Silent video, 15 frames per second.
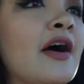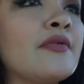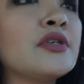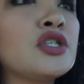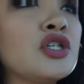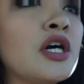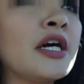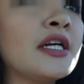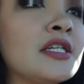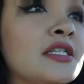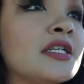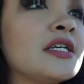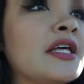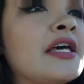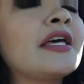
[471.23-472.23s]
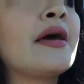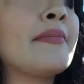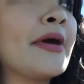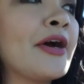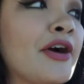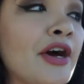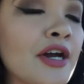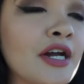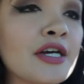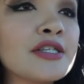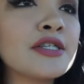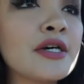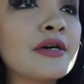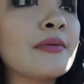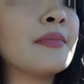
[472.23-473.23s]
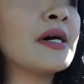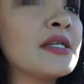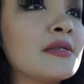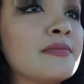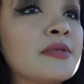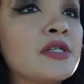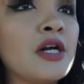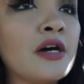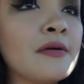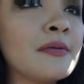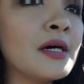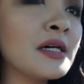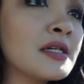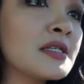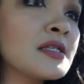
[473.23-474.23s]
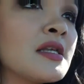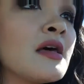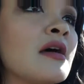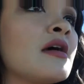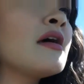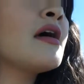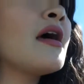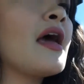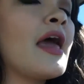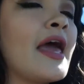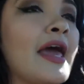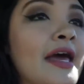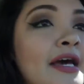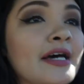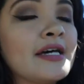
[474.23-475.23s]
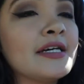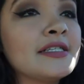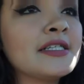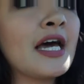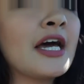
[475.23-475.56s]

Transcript: I was trying to like get my card out so I could buy some Starbucks, and